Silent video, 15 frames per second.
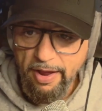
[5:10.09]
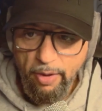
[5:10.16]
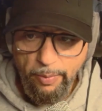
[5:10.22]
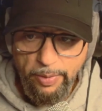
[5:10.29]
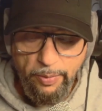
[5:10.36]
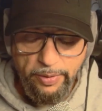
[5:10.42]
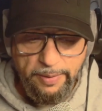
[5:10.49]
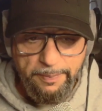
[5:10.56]
We
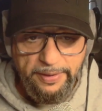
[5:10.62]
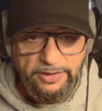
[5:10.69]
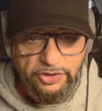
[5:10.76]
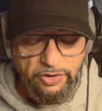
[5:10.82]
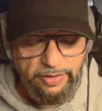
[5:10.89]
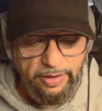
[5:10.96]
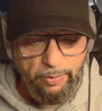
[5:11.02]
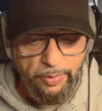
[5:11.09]
want to make
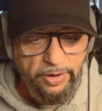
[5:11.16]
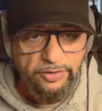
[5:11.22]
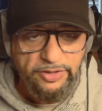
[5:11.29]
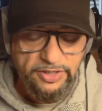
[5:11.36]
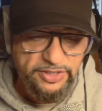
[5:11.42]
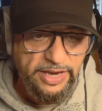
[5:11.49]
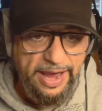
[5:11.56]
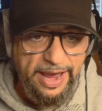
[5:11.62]
sure that we don't
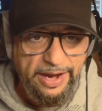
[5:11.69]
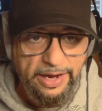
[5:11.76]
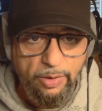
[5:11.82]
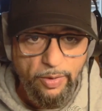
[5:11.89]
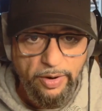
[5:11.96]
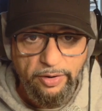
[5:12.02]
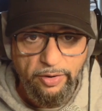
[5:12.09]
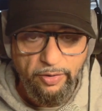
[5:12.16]
just say
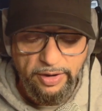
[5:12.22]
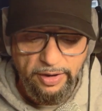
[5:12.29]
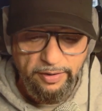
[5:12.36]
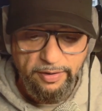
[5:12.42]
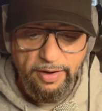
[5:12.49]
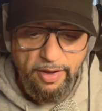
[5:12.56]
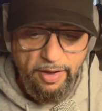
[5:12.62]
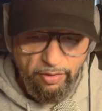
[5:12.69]
anyone who
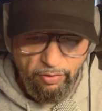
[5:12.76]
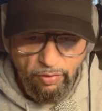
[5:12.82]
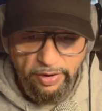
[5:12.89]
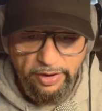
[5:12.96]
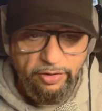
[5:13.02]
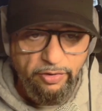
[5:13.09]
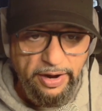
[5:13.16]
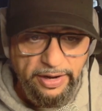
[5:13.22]
can run
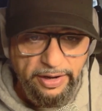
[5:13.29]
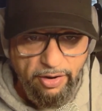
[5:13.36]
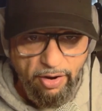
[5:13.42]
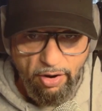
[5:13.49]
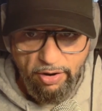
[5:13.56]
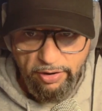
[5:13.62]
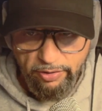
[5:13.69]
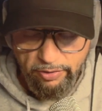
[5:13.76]
a credit
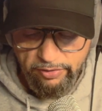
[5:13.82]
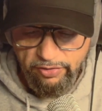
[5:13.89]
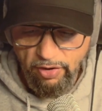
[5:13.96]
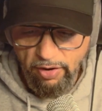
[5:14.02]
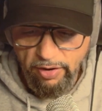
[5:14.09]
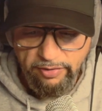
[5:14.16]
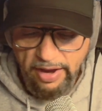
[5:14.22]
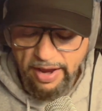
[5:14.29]
card or
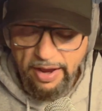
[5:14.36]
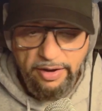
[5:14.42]
charge.